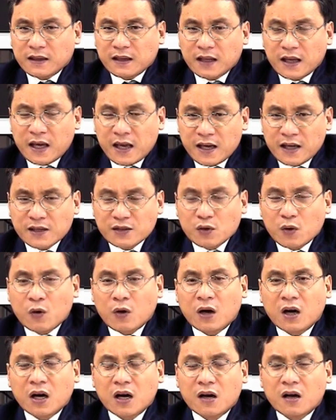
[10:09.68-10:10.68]
his or
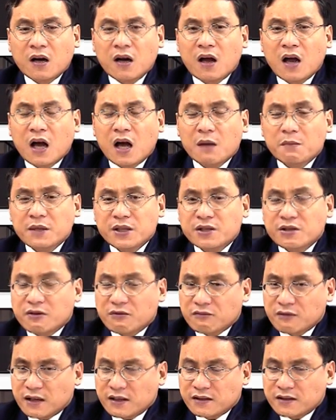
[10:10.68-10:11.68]
her habitual
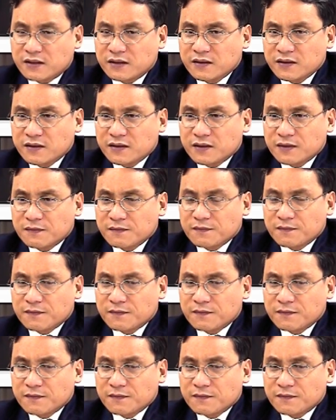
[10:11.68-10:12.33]
residence